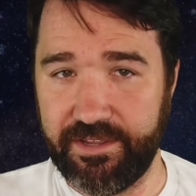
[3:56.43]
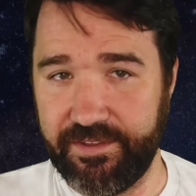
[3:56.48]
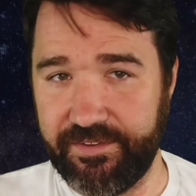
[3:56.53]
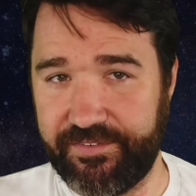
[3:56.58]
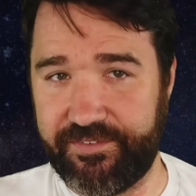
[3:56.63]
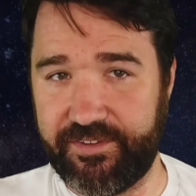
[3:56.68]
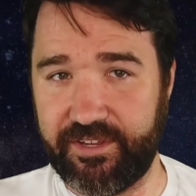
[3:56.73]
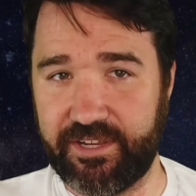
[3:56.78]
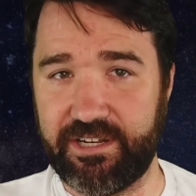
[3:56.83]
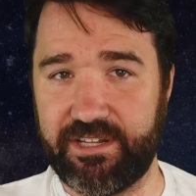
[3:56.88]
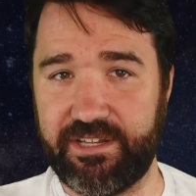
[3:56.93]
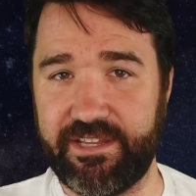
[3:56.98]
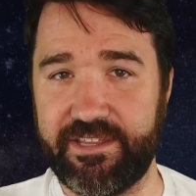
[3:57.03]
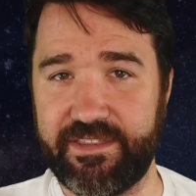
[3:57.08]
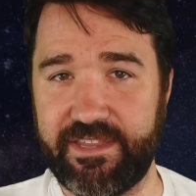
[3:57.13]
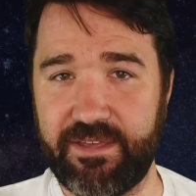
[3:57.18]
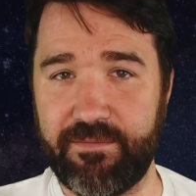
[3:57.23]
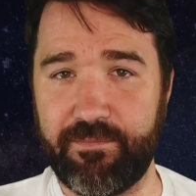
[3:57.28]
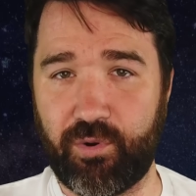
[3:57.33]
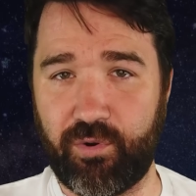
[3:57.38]

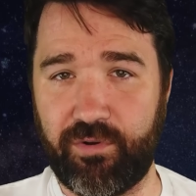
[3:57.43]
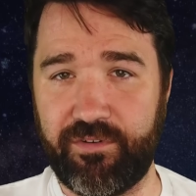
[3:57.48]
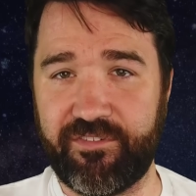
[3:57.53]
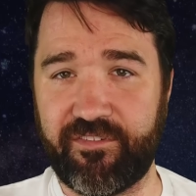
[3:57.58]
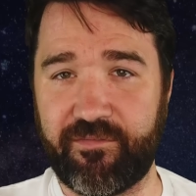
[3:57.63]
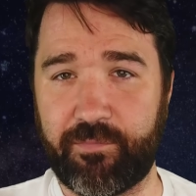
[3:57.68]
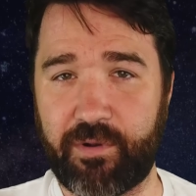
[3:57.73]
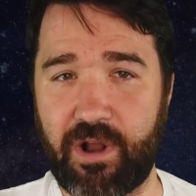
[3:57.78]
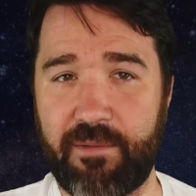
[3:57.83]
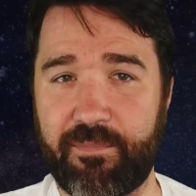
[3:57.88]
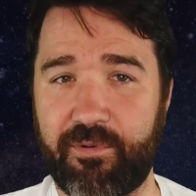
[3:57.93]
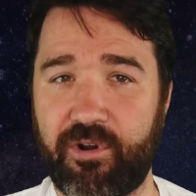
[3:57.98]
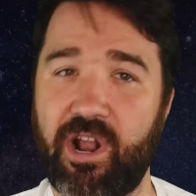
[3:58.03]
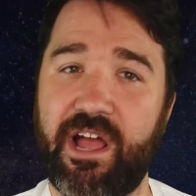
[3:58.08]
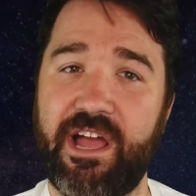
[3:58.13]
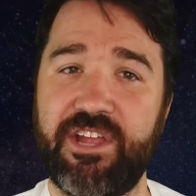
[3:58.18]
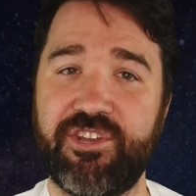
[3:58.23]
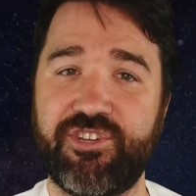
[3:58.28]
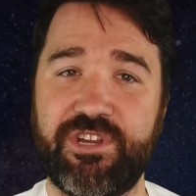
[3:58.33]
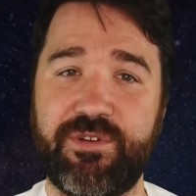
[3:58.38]
signaling the importance of proper
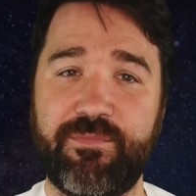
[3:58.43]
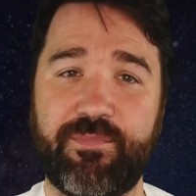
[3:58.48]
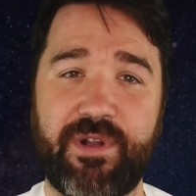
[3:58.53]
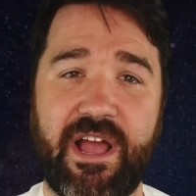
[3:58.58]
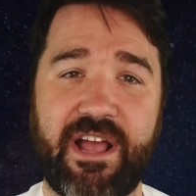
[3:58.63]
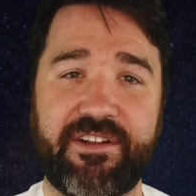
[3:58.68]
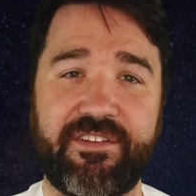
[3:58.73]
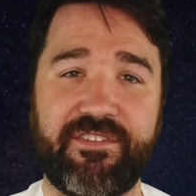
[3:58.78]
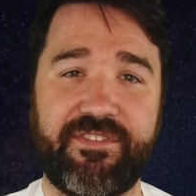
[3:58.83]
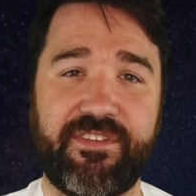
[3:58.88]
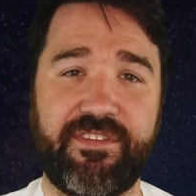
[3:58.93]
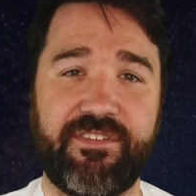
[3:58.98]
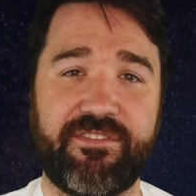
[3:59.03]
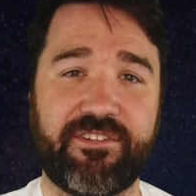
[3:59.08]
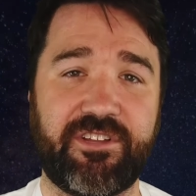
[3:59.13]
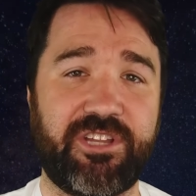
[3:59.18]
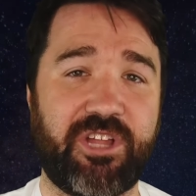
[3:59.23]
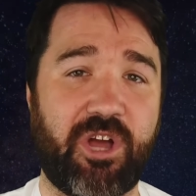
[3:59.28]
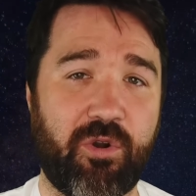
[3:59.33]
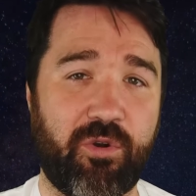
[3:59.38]
hygiene practices
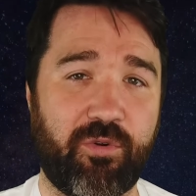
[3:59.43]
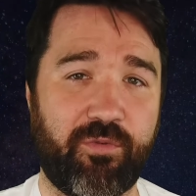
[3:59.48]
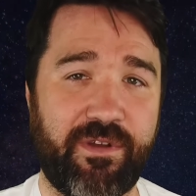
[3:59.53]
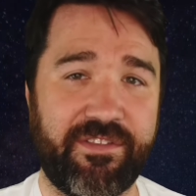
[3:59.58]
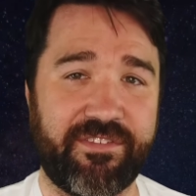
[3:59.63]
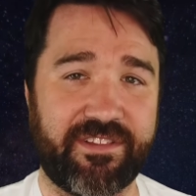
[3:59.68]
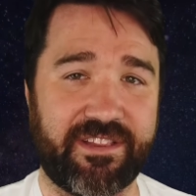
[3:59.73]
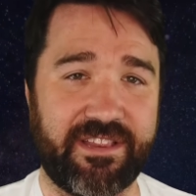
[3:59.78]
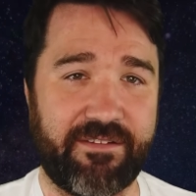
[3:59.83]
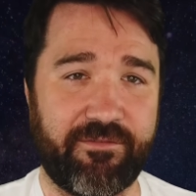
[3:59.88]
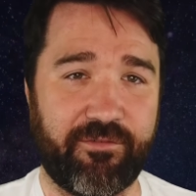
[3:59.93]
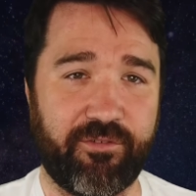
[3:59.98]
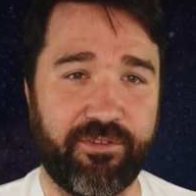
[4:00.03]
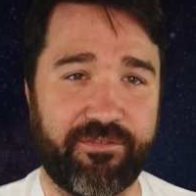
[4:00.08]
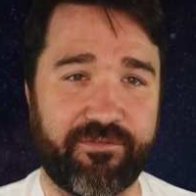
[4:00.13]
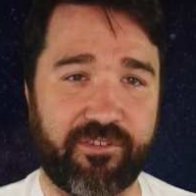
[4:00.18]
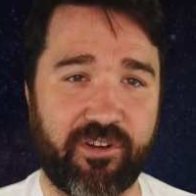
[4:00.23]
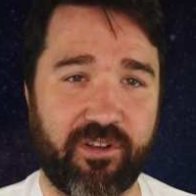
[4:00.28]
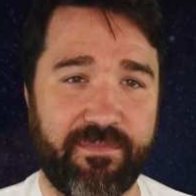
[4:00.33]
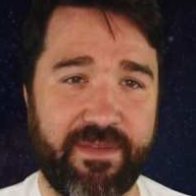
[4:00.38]
to lower risk
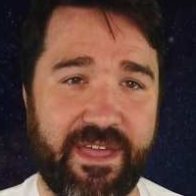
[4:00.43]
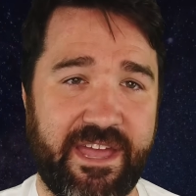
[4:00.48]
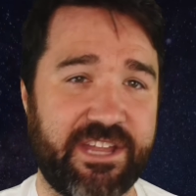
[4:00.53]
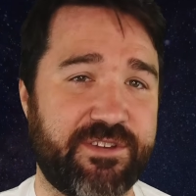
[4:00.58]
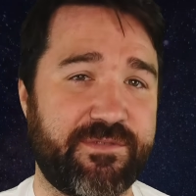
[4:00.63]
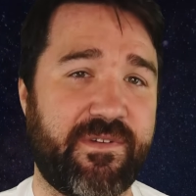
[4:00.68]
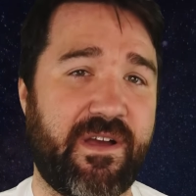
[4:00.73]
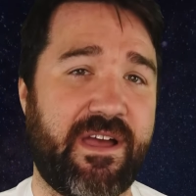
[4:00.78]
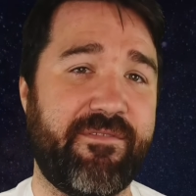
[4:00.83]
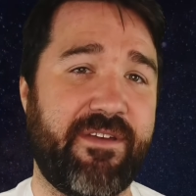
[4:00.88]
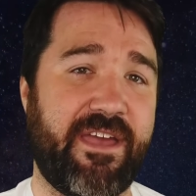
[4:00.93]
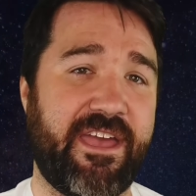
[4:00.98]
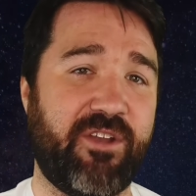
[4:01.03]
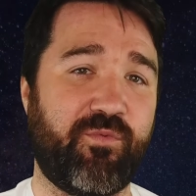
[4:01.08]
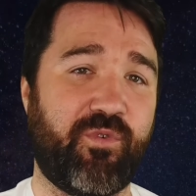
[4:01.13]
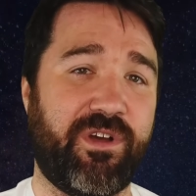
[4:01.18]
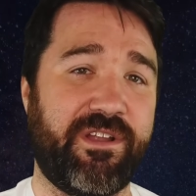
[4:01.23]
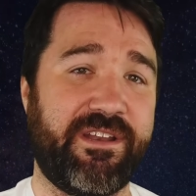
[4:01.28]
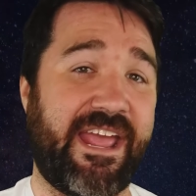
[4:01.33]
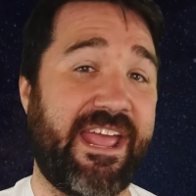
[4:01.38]
levels from H five
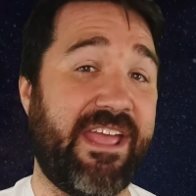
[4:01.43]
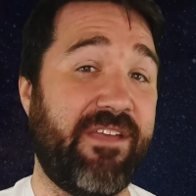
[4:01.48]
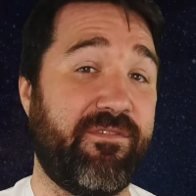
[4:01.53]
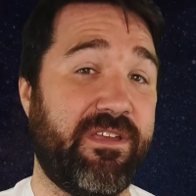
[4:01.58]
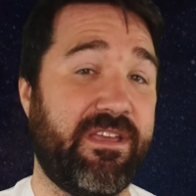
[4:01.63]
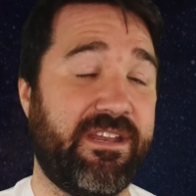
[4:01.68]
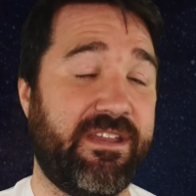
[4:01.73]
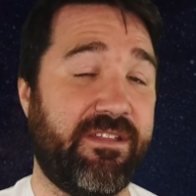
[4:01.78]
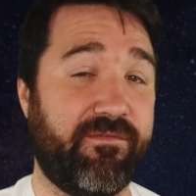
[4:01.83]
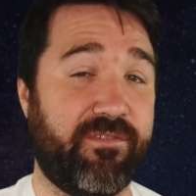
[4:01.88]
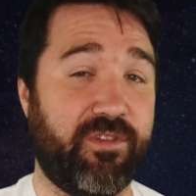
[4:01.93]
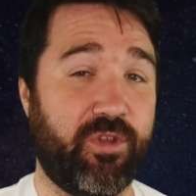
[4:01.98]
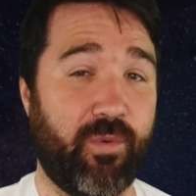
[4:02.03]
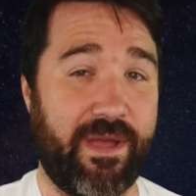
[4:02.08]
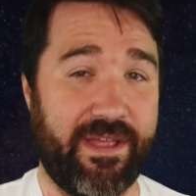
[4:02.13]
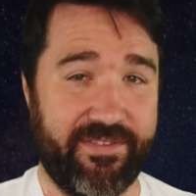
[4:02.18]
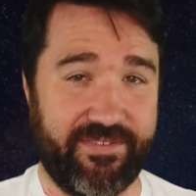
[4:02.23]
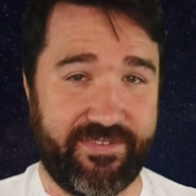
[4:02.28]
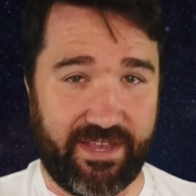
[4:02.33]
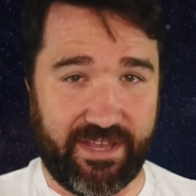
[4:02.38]
N one avian
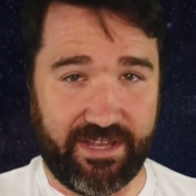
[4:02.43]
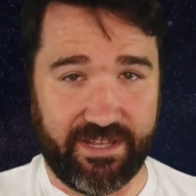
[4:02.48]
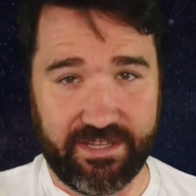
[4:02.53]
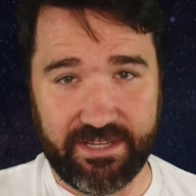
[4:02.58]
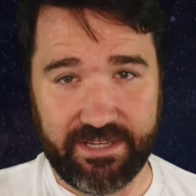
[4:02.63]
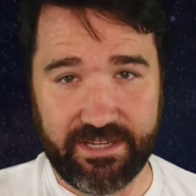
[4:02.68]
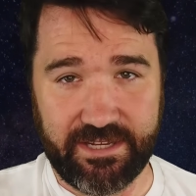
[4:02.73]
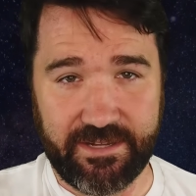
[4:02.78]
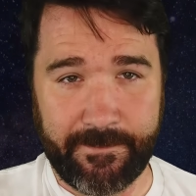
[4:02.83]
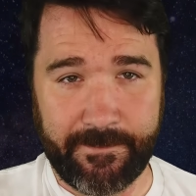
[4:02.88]
influenza.